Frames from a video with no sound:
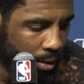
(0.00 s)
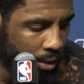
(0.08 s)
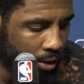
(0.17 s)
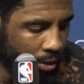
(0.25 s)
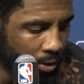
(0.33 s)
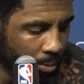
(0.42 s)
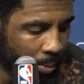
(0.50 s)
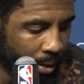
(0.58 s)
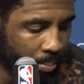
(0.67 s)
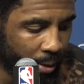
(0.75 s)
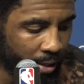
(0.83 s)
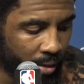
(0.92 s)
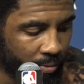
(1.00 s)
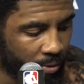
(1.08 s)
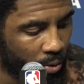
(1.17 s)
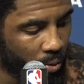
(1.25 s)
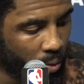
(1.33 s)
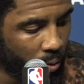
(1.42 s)
You know, you're being picked up
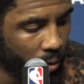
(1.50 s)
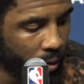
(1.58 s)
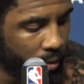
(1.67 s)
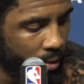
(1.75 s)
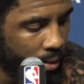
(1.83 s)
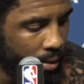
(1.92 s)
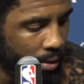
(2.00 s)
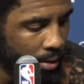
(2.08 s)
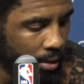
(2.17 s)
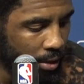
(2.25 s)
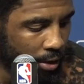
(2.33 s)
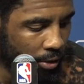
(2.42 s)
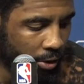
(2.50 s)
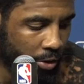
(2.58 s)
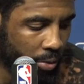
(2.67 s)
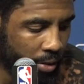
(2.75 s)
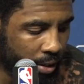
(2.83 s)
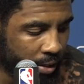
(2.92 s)
full court. You know, they're
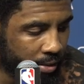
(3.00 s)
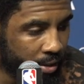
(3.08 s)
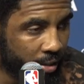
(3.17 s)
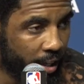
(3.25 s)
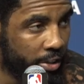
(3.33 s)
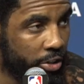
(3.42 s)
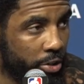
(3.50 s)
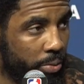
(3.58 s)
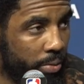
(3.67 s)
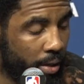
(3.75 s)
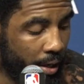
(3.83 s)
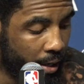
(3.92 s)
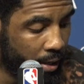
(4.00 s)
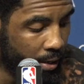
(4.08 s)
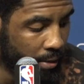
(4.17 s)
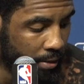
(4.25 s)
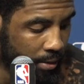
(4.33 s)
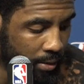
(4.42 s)
doing things to test you.
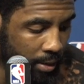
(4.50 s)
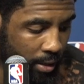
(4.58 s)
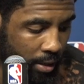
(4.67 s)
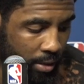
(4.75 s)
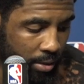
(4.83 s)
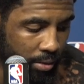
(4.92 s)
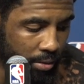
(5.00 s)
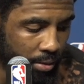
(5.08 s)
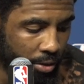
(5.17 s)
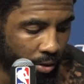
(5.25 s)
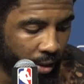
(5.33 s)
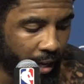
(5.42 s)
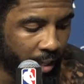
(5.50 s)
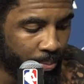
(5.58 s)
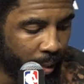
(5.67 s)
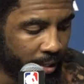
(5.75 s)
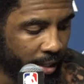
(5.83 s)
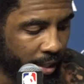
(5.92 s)
And, you know, the
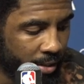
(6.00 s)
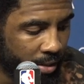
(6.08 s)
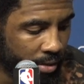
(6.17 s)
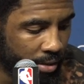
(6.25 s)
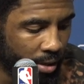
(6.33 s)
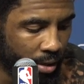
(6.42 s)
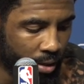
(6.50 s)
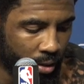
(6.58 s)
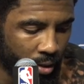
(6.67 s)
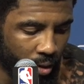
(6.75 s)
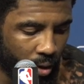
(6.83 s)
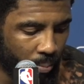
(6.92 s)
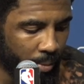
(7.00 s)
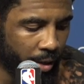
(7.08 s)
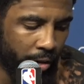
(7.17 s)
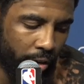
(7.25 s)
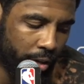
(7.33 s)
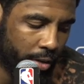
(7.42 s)
expectations on
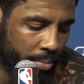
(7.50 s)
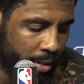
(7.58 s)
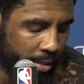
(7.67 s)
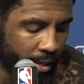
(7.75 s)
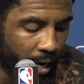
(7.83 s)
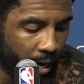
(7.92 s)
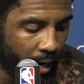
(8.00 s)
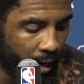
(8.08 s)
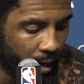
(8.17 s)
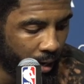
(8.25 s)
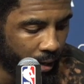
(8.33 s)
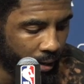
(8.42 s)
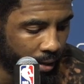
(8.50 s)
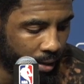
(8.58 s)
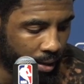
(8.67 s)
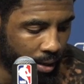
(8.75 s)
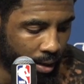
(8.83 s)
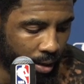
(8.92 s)
me are going to be sky
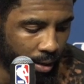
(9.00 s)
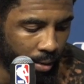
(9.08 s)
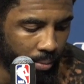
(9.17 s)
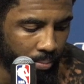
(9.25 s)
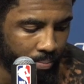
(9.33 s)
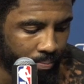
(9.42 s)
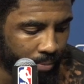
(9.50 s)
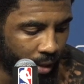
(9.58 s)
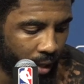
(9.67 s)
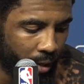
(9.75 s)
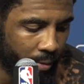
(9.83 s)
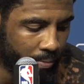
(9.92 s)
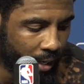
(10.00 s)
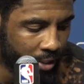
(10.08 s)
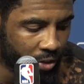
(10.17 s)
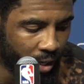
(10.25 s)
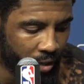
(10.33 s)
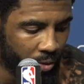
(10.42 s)
high. And I
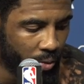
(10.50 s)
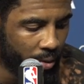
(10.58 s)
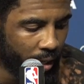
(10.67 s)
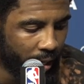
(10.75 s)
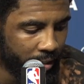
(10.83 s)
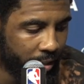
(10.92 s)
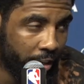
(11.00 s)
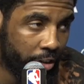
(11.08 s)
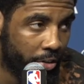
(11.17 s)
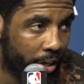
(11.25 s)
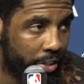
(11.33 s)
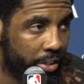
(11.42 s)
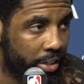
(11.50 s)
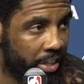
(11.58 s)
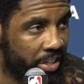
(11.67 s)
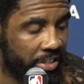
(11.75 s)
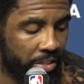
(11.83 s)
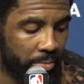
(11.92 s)
try to utilize their aggression
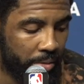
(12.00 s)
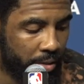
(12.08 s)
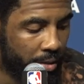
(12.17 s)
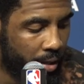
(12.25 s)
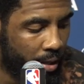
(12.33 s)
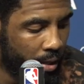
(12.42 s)
against them and